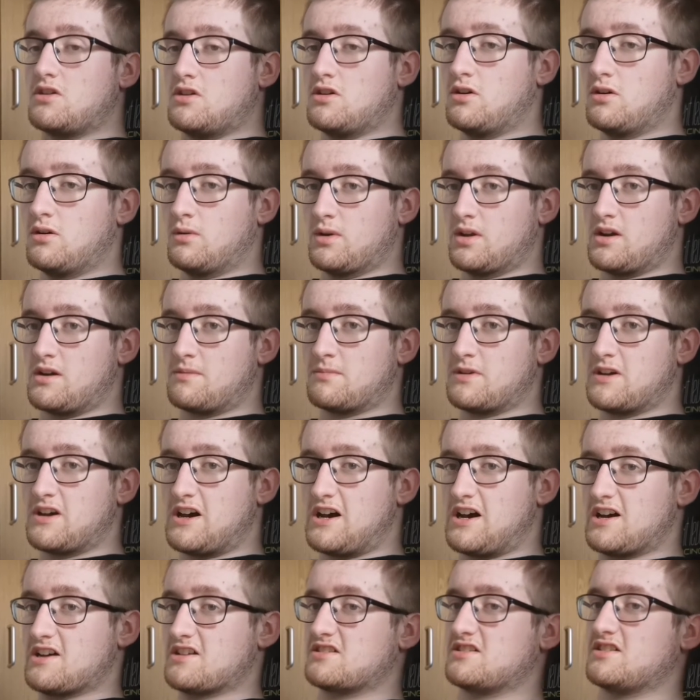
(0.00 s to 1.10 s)
Yo, what up,
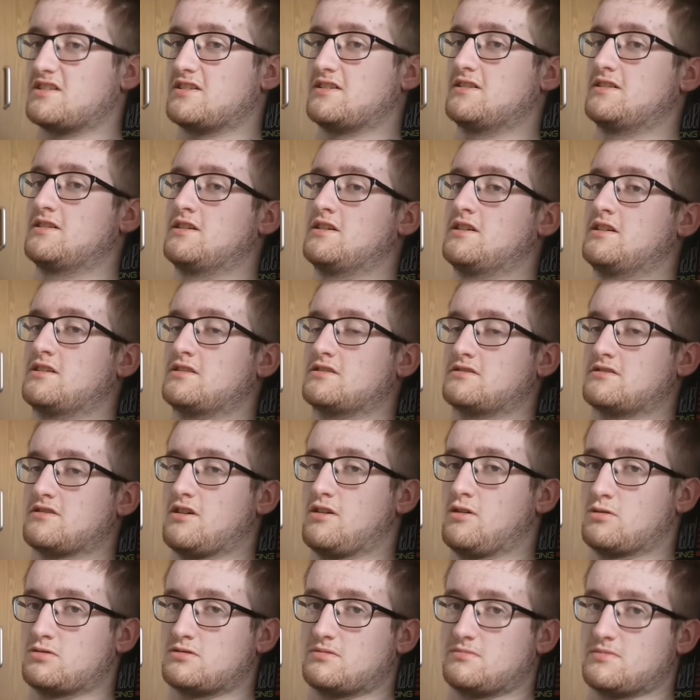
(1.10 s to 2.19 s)
guys? It's
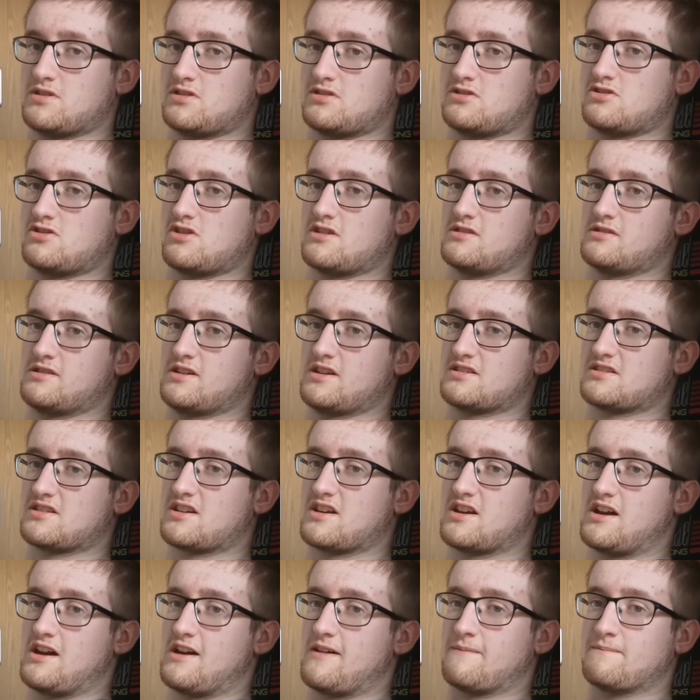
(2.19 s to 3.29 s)
the Ultimate Street
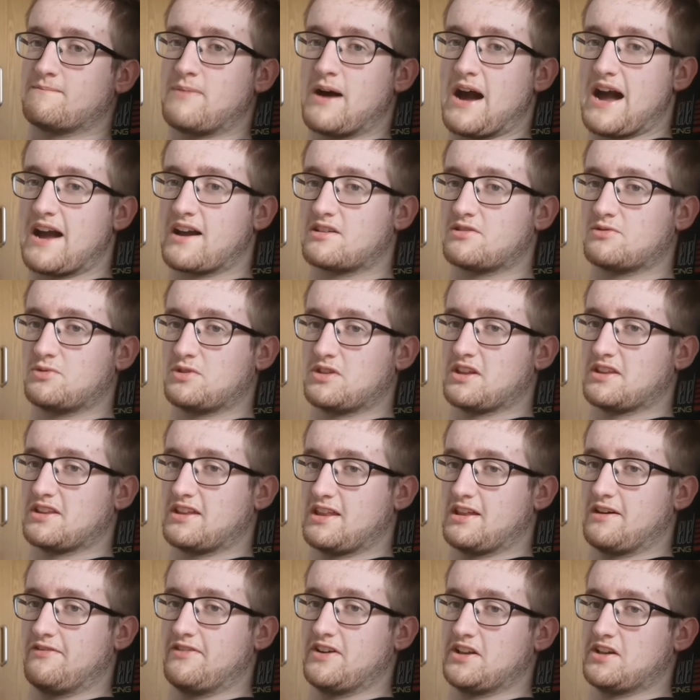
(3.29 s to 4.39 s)
Racer here, back with
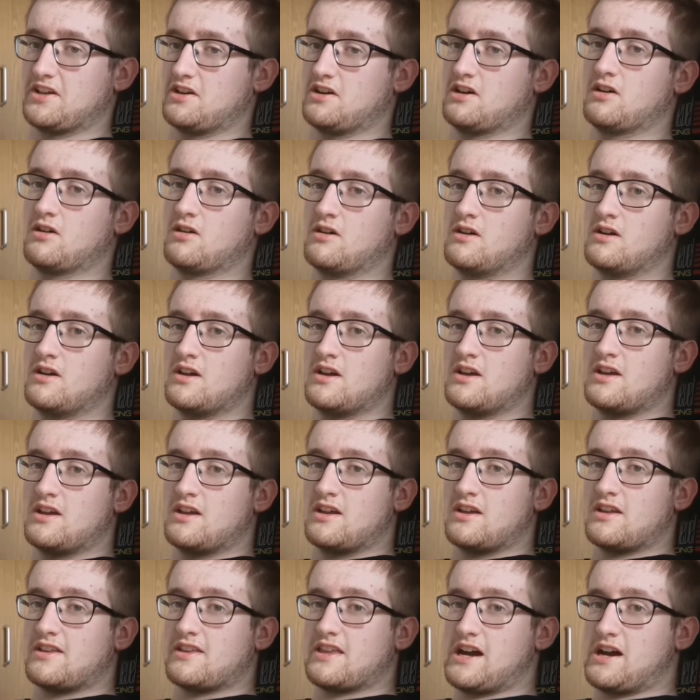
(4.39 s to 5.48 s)
another video.
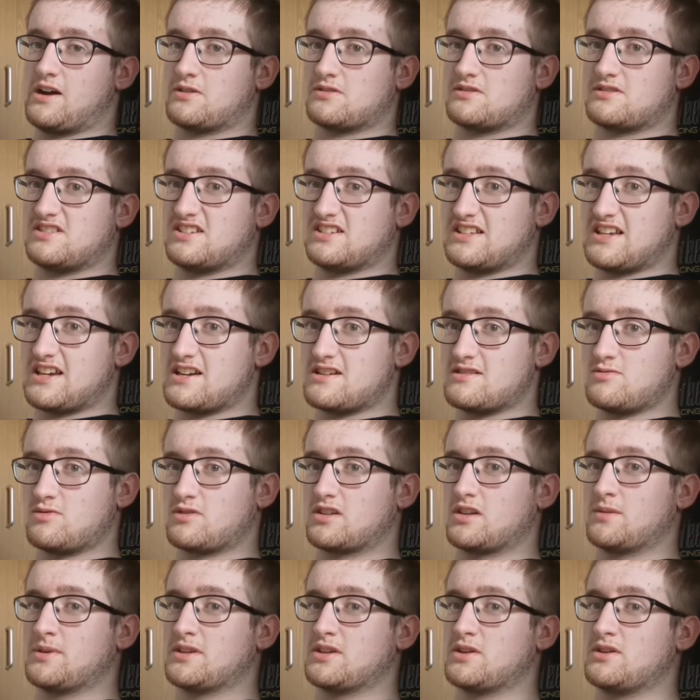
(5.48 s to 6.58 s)
Now, today we're
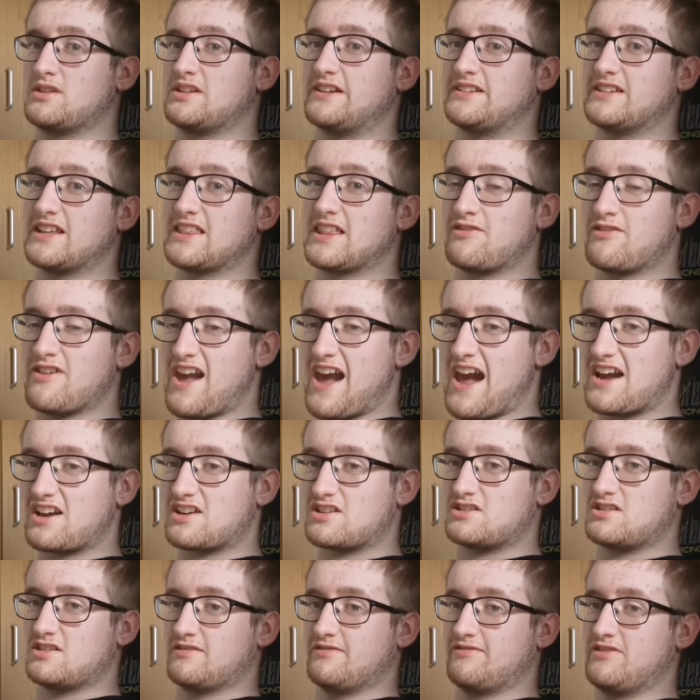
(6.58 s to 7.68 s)
going to be doing another
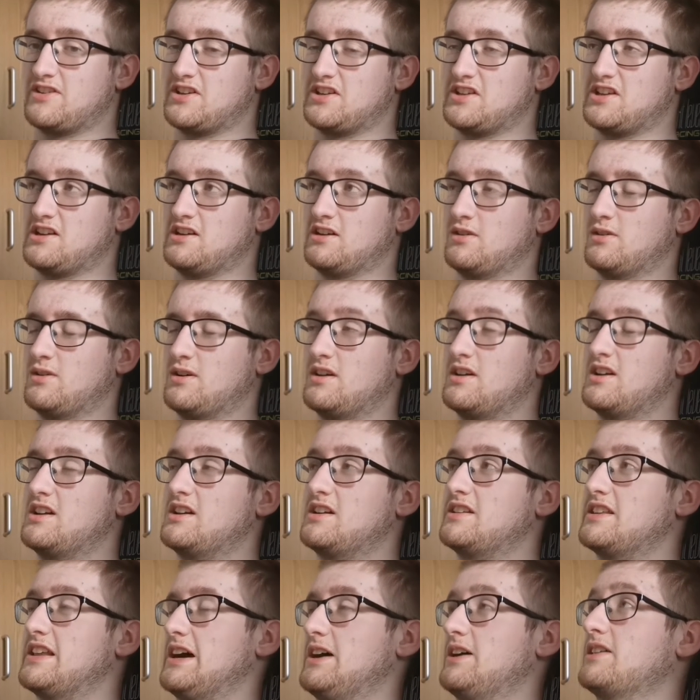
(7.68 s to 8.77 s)
reaction video.
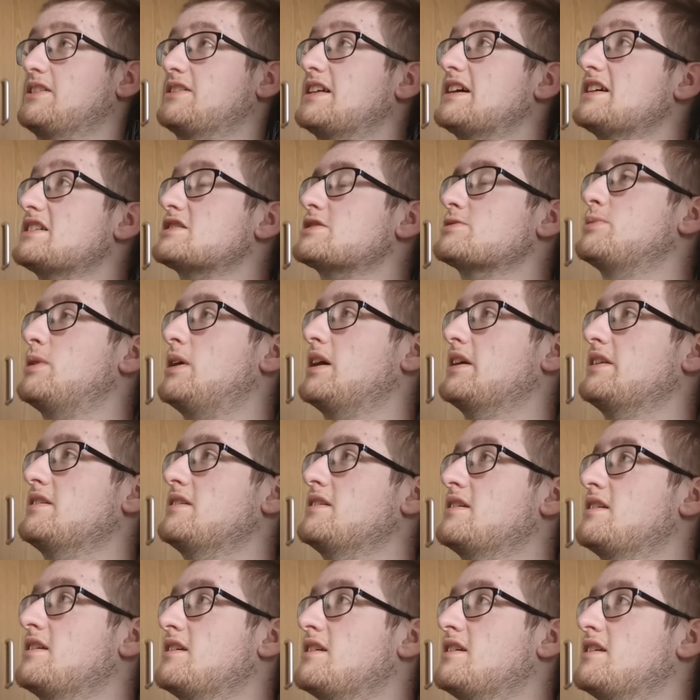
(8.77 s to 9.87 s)
Now, this
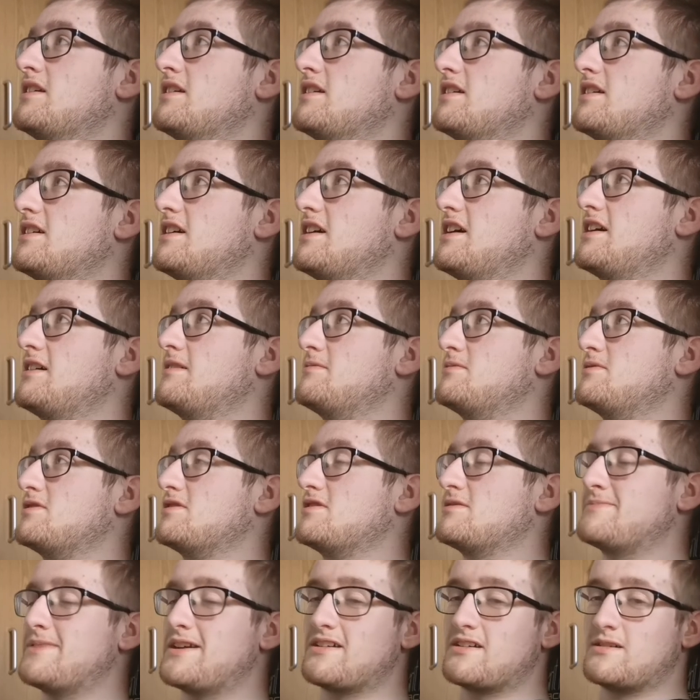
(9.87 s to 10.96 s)
one, uh,
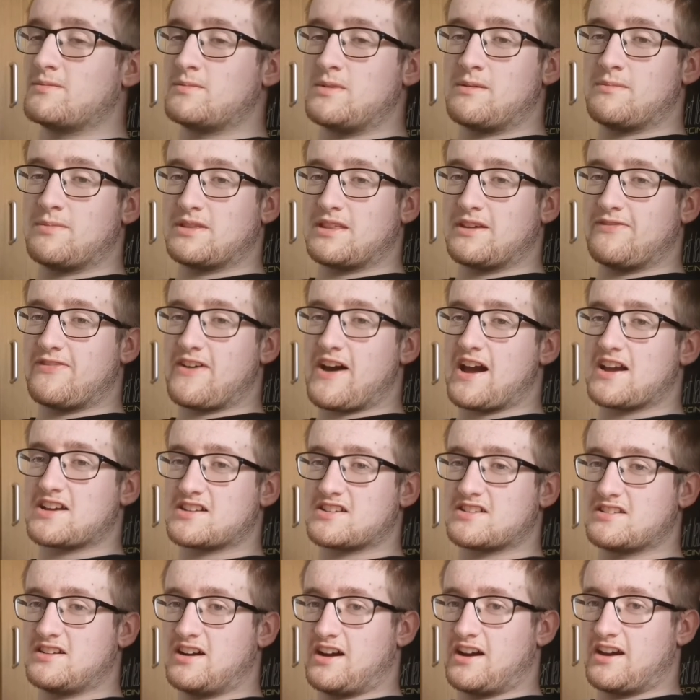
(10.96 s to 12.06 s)
you may remember the
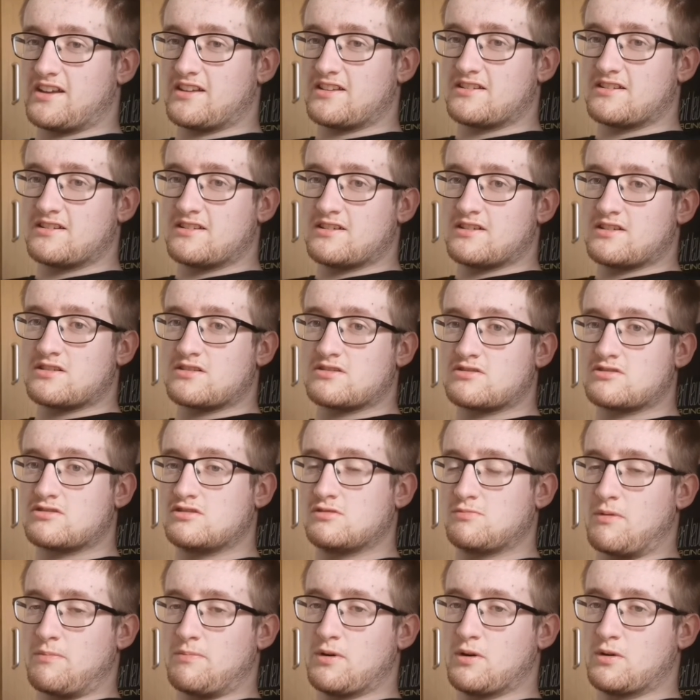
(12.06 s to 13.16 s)
Fast 9
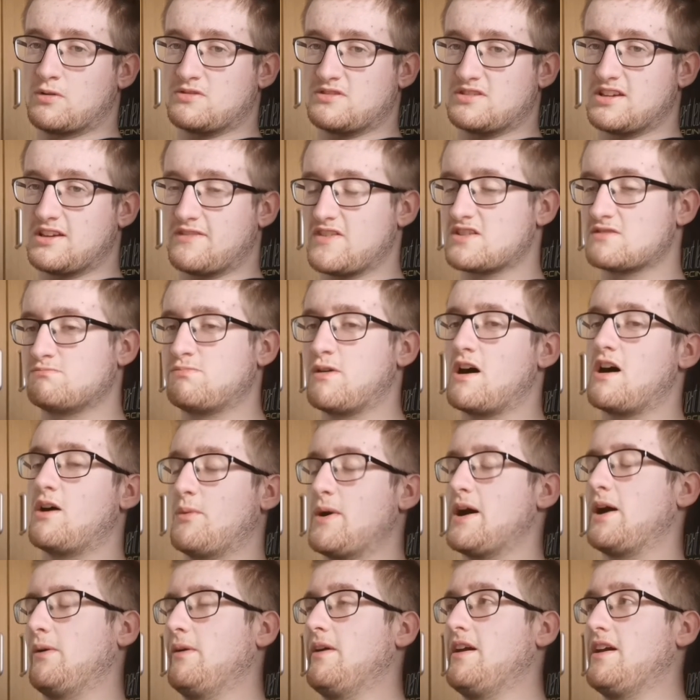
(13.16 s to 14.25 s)
Super Bowl TV
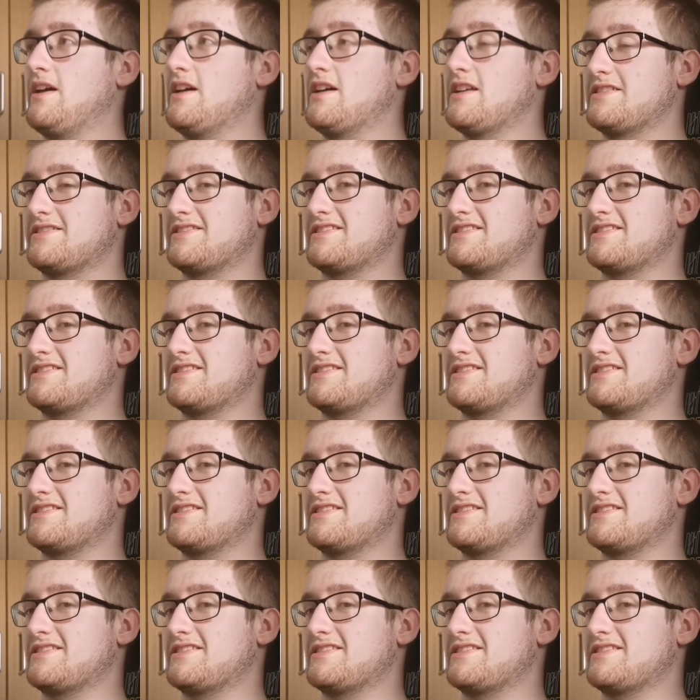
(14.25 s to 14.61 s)
spot. Well,